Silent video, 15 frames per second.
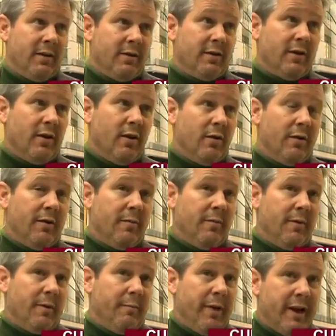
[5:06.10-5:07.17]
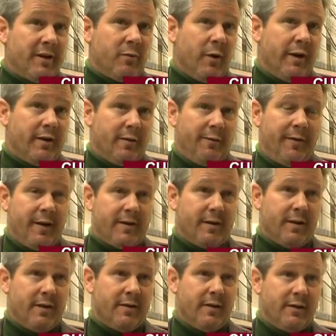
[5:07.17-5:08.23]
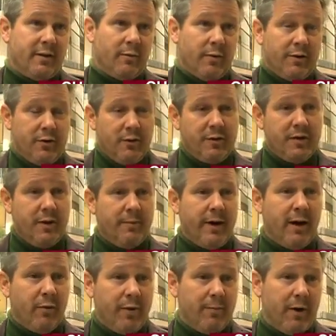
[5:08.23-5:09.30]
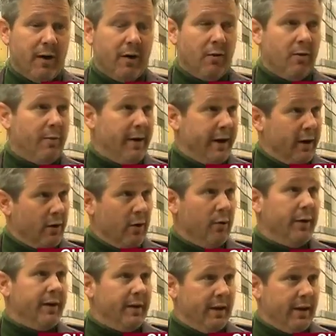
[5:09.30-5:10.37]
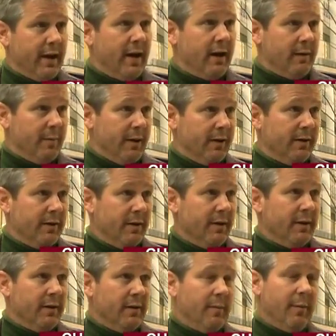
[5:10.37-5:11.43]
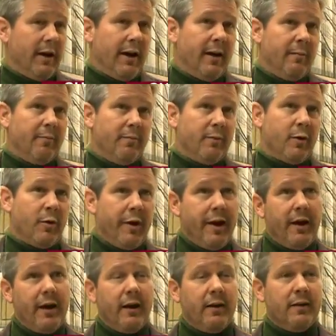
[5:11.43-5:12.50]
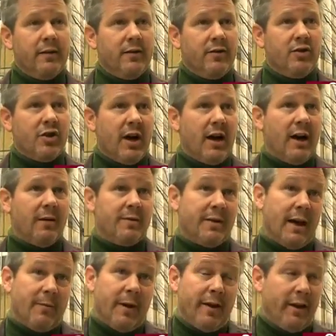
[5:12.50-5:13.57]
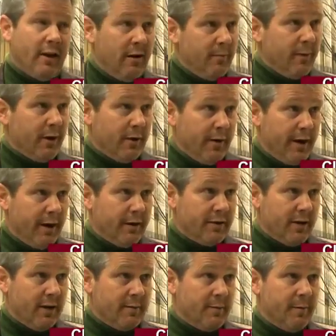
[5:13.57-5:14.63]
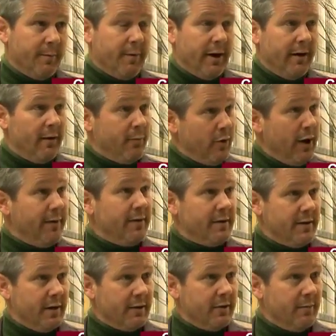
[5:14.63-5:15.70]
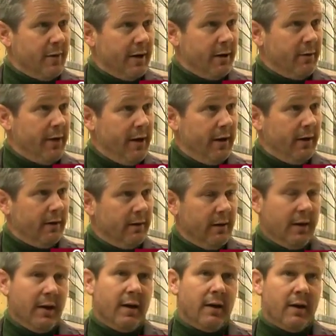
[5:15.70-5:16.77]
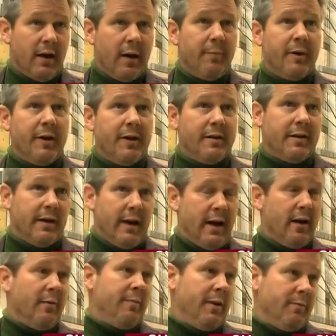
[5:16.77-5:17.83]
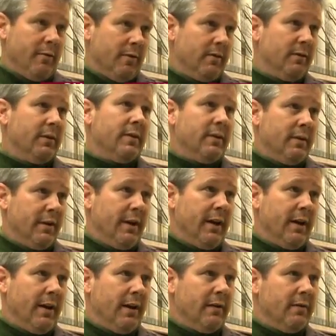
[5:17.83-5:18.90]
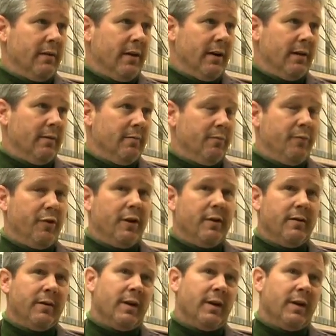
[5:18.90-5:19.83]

So the best way to fix this is to reduce the amount we borrow by growing the economy, by creating jobs, not by the government creating jobs, but by the private sector, by creating companies that hire people and put